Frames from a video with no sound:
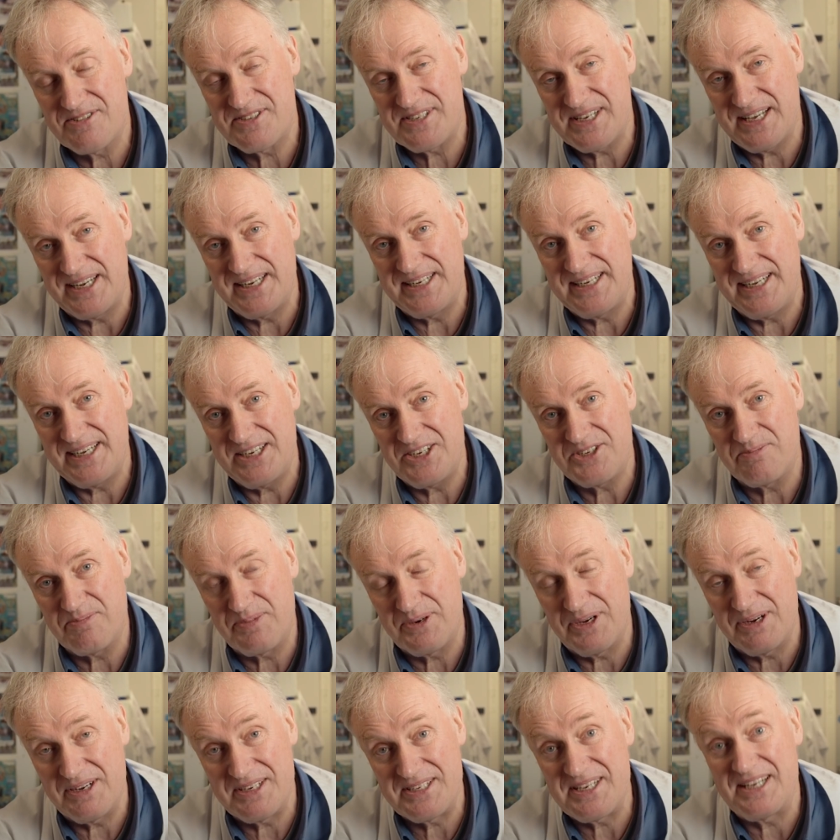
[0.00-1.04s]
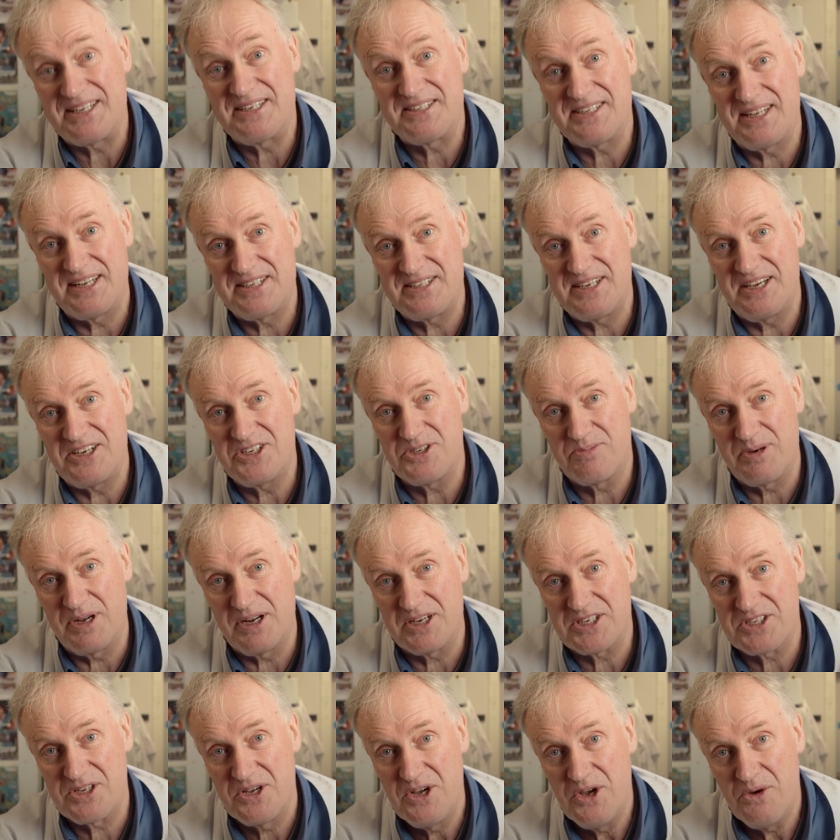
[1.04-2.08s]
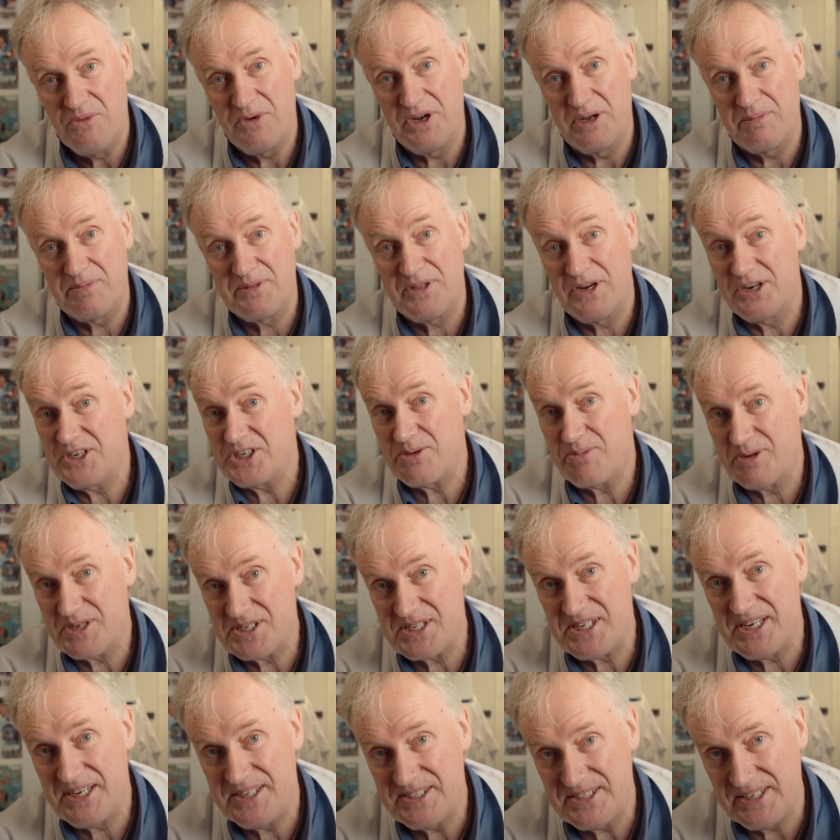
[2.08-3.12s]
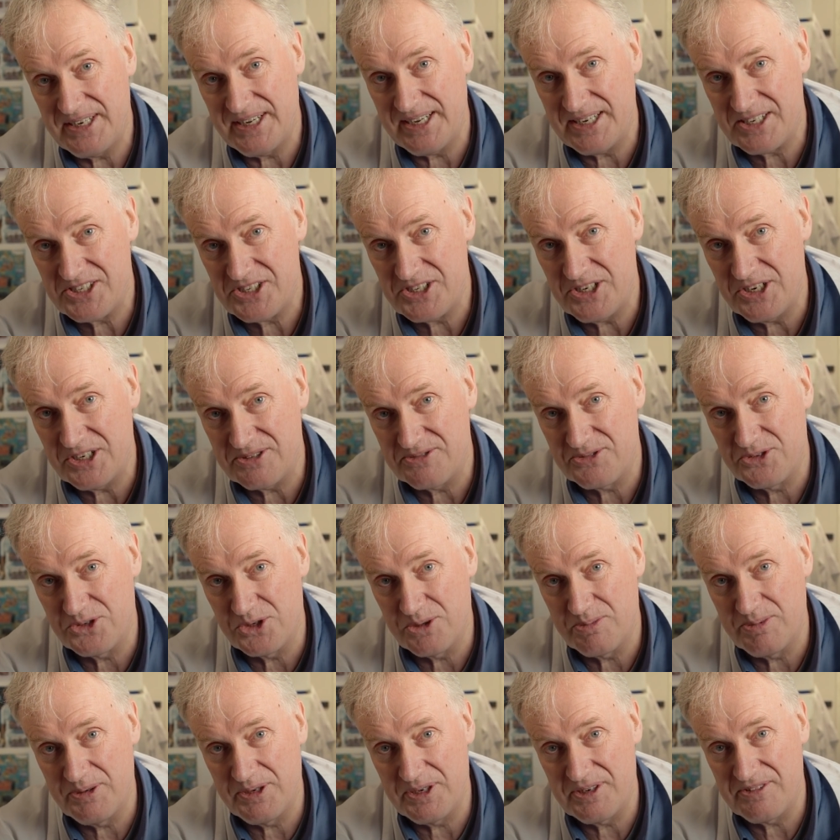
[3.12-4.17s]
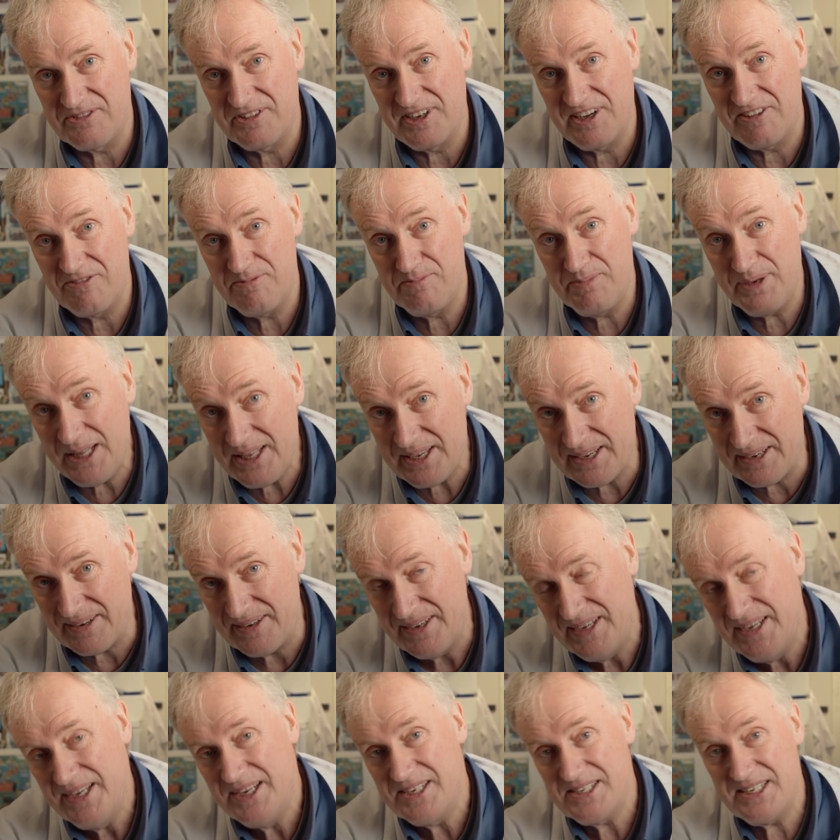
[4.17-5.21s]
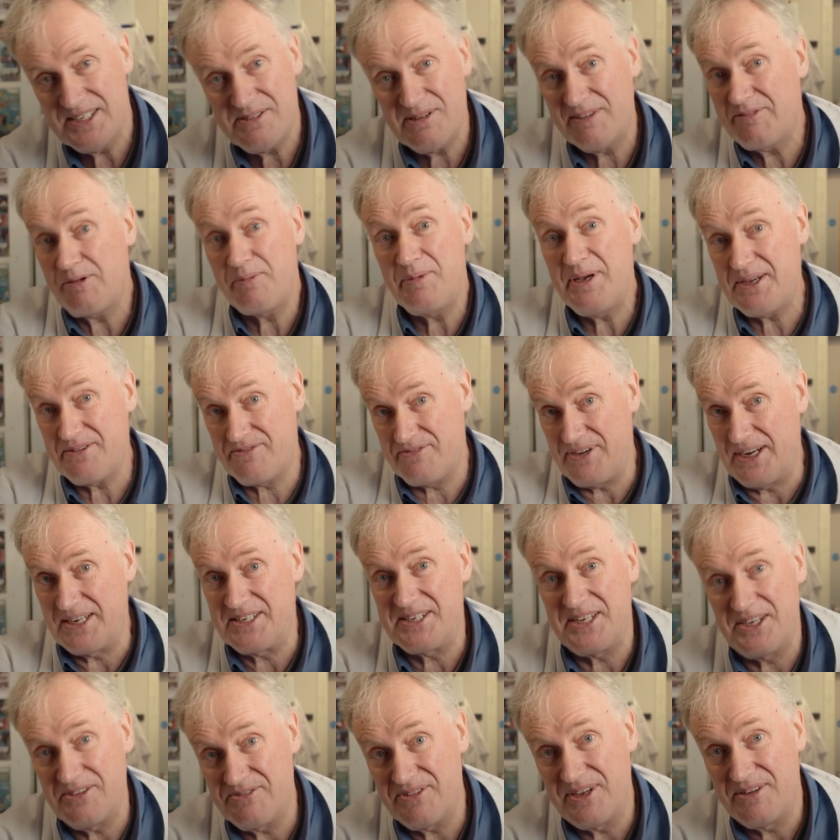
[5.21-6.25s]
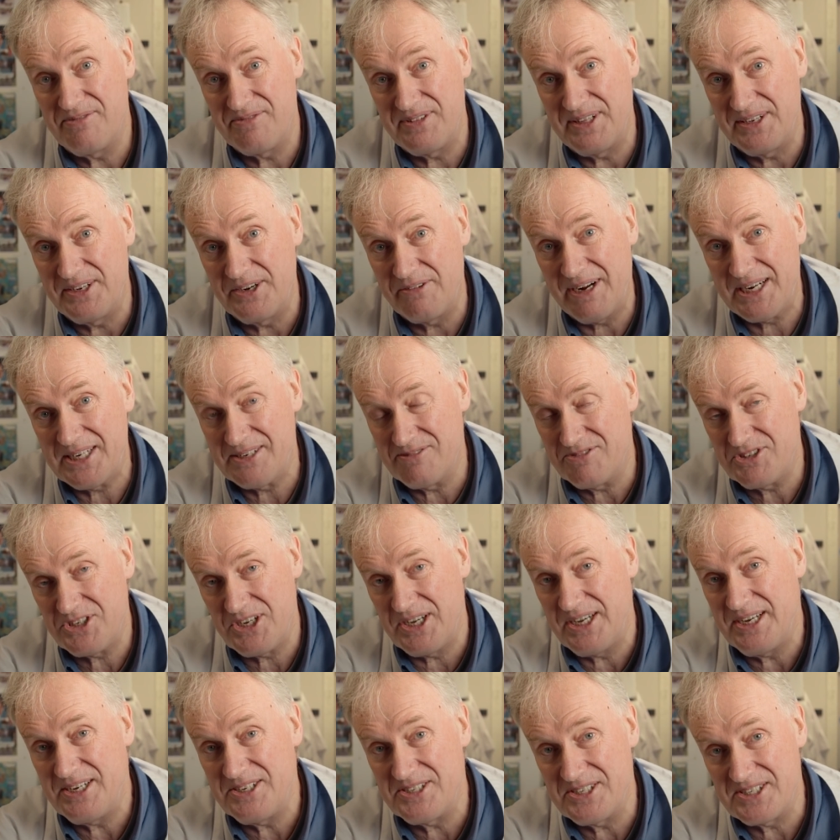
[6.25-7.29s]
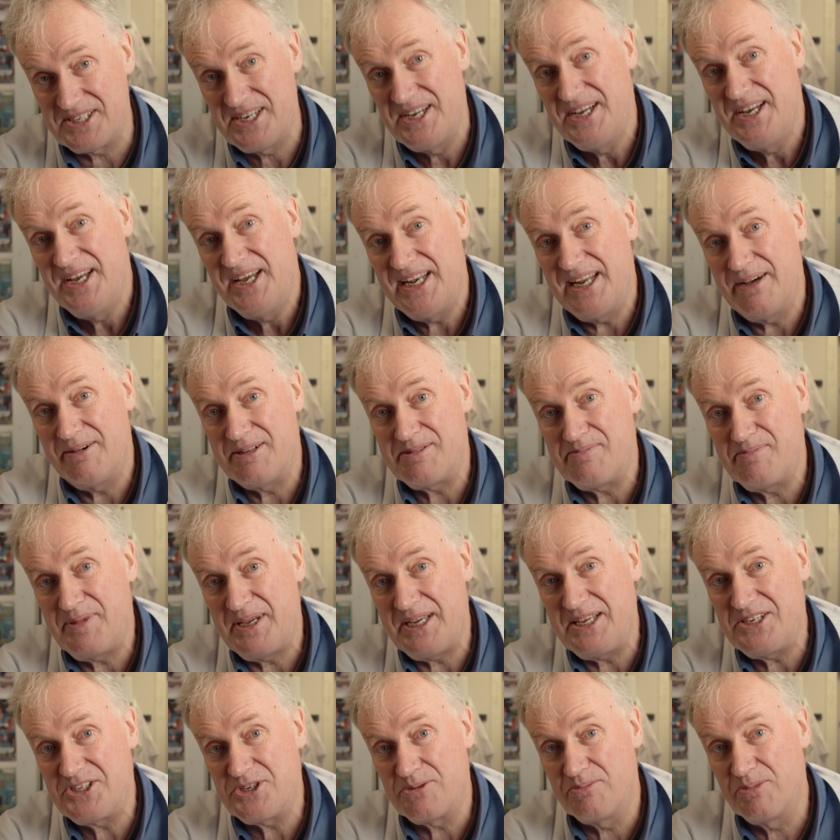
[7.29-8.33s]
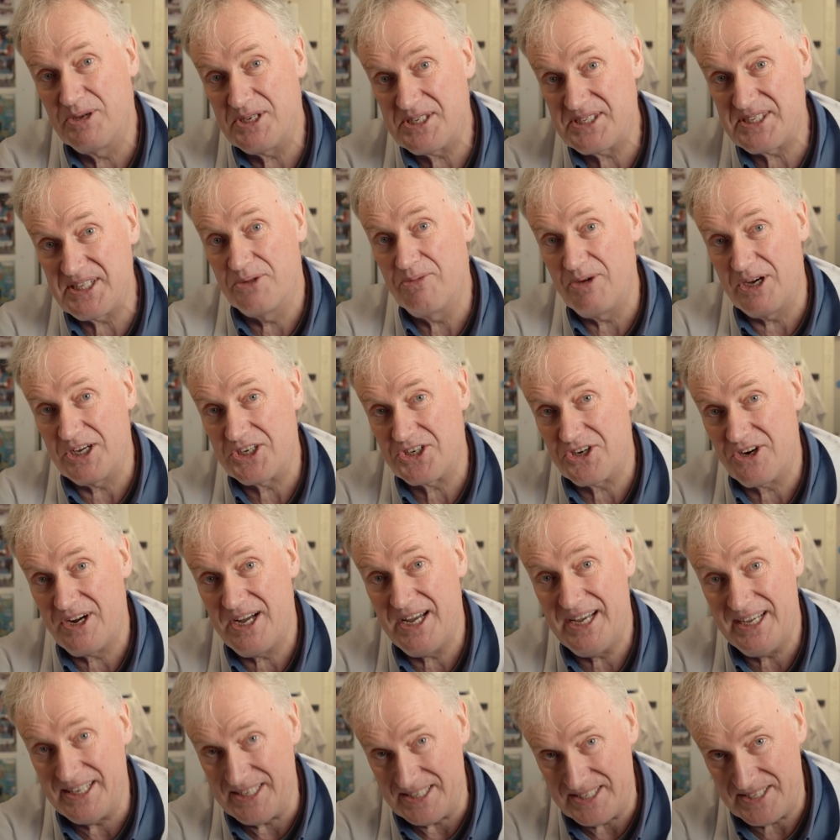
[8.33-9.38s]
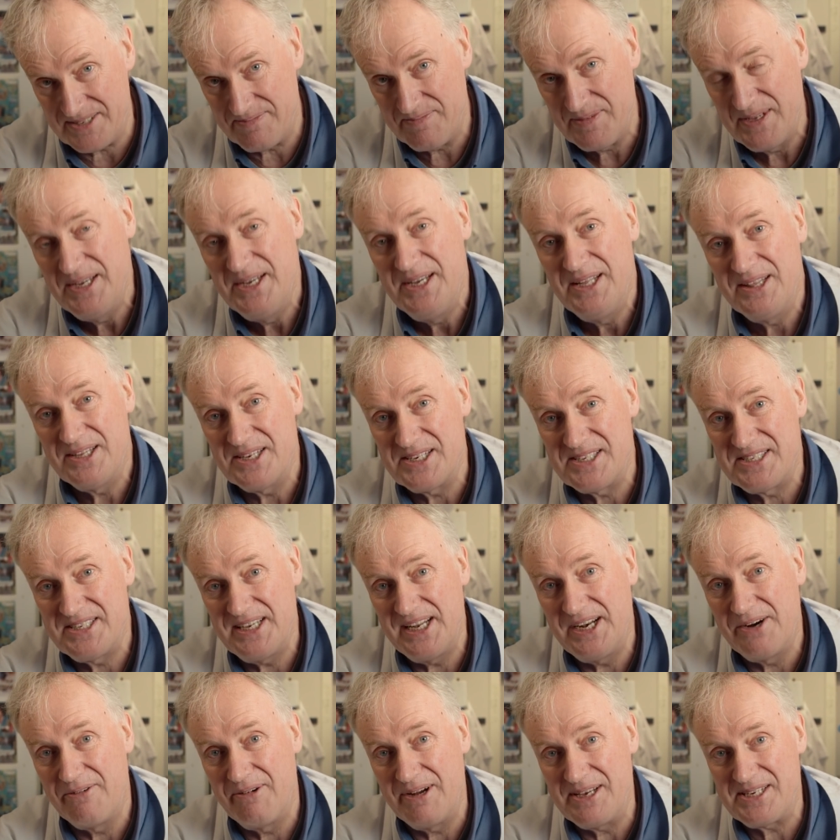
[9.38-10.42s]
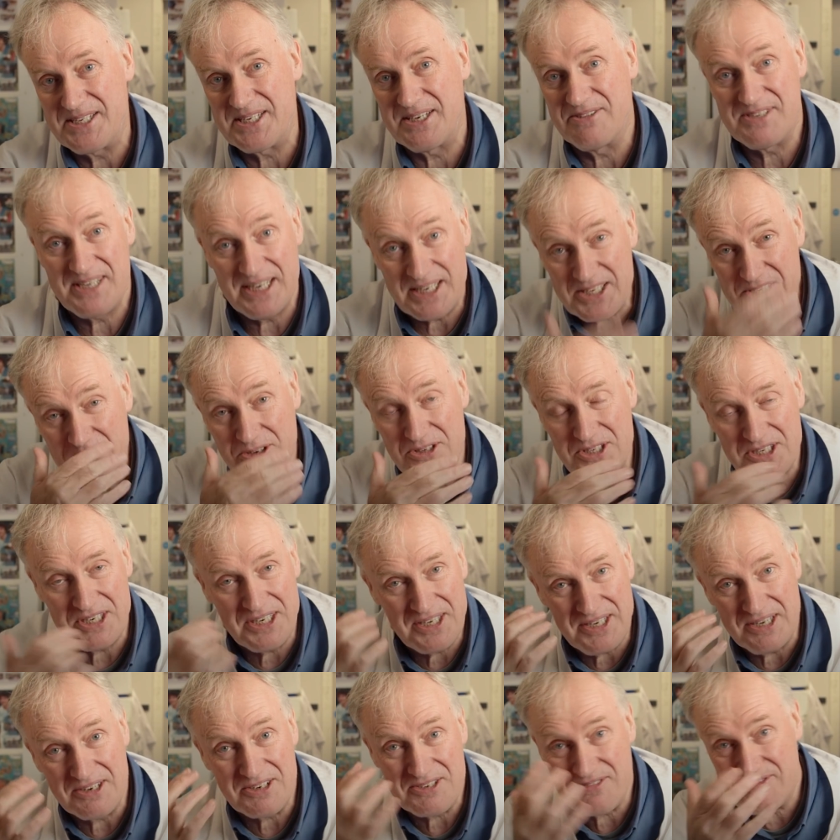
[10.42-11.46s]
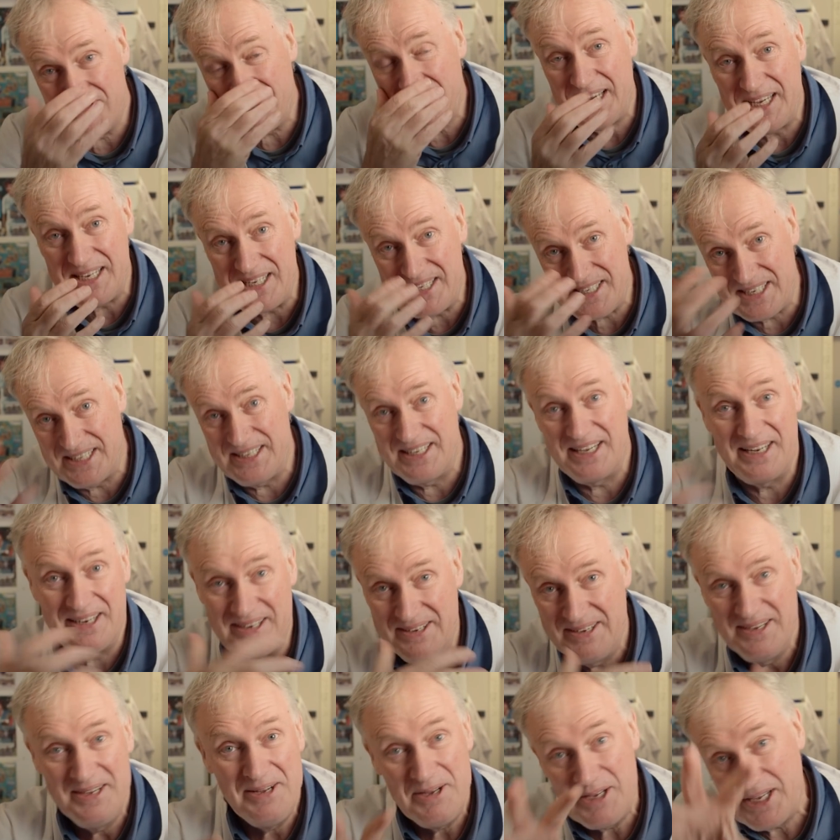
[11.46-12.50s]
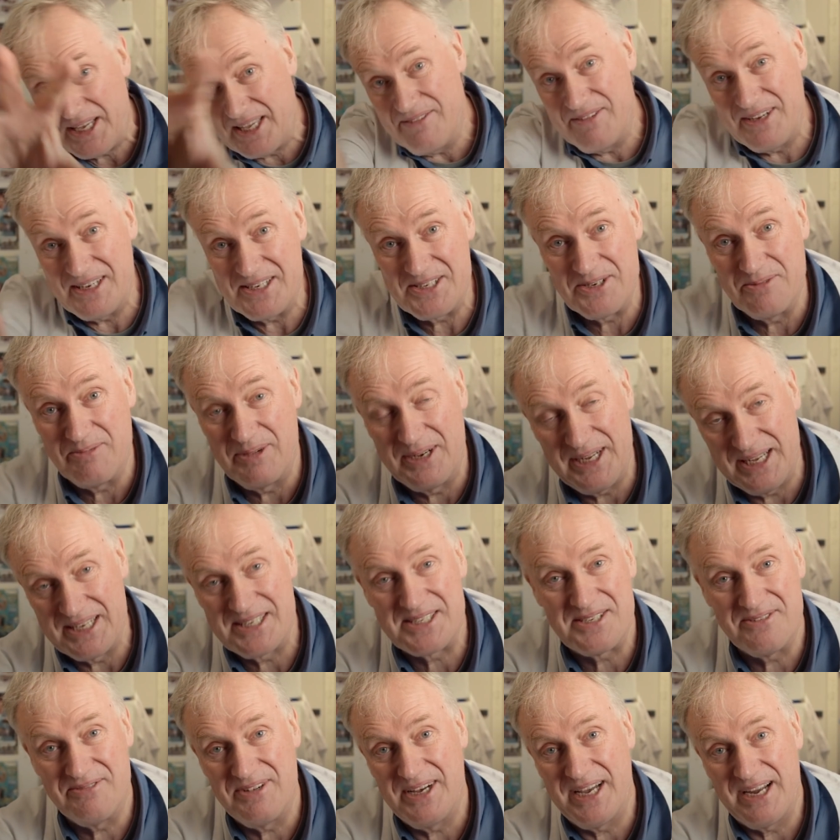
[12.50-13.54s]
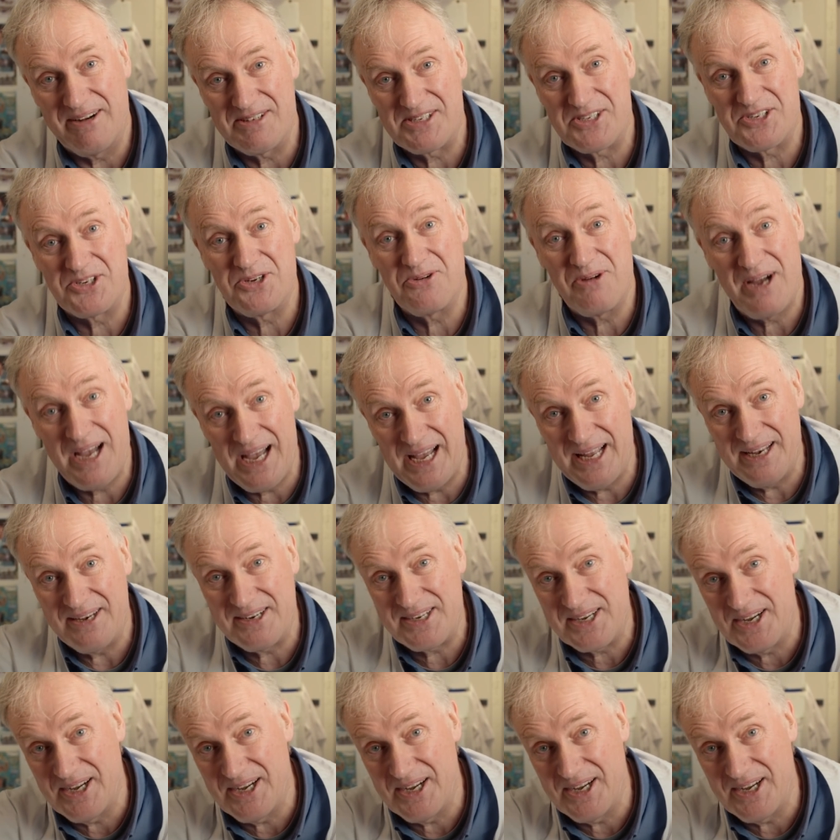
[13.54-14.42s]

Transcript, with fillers: of sanitation, pro sanitation products went up 30% last year to 4.5 billion. So this will have a big effect if, if the directive changes. Now it means you must still wash your hands. There's still a risk of say touching your face and then giving someone else the virus through hand